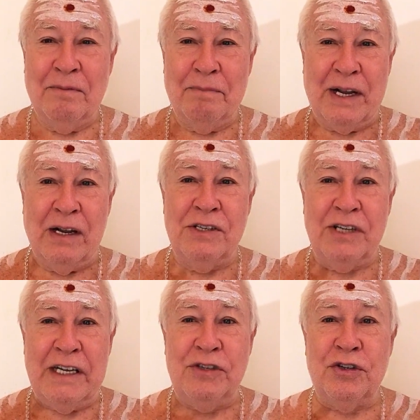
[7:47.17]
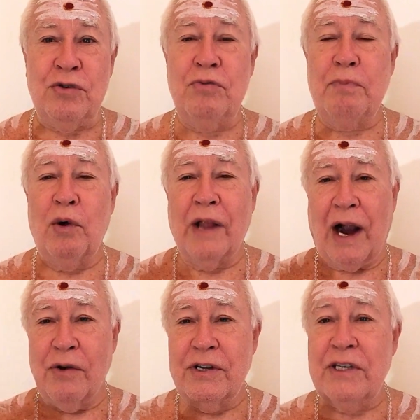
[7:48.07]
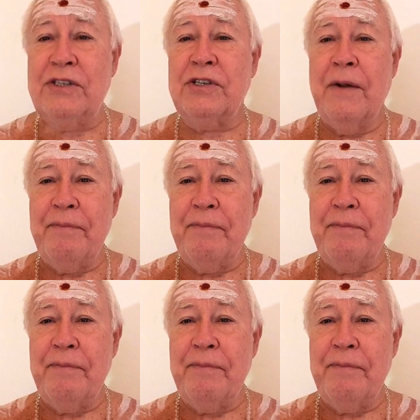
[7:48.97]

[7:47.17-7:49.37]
Because these two polarities